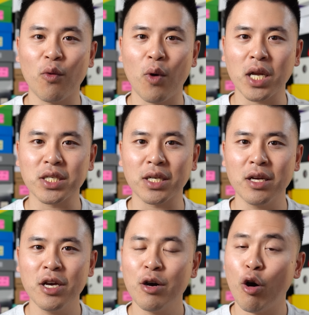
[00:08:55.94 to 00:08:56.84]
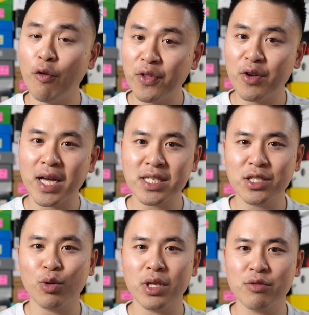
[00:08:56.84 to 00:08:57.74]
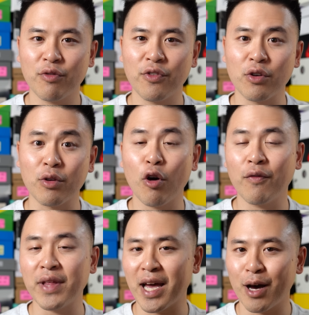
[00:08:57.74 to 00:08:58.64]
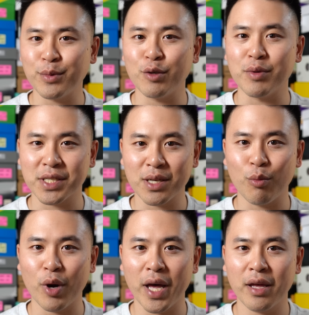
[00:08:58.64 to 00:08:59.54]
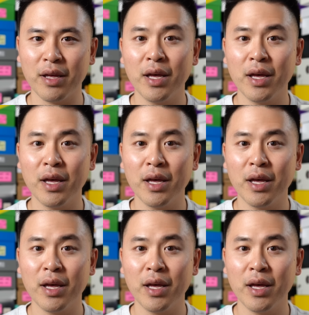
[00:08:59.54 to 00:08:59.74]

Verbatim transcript: for watching. Hopefully you guys enjoyed this review and hopefully it helped you in some way.